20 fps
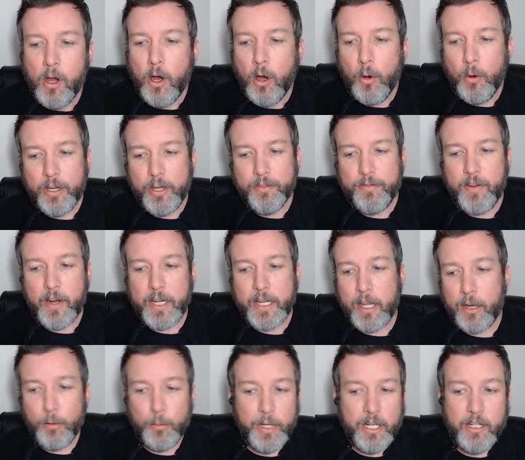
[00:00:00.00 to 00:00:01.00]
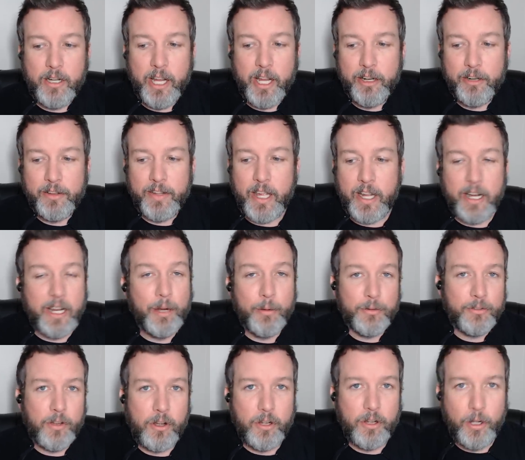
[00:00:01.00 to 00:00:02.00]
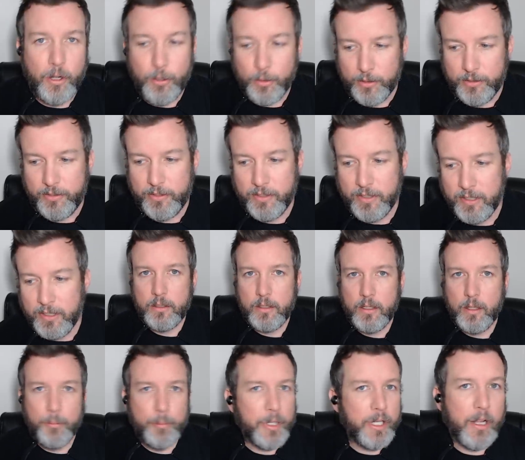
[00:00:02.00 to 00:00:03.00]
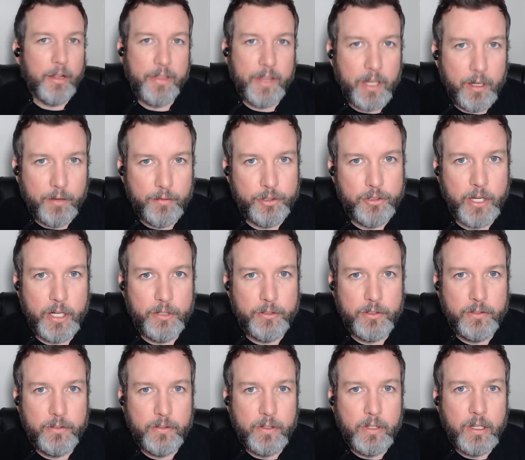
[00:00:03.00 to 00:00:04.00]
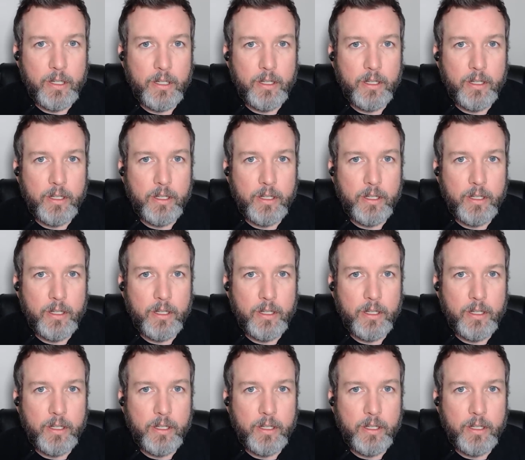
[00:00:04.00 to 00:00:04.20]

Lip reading: only to find out a week later that it was all a hoax. But nothing ever changes.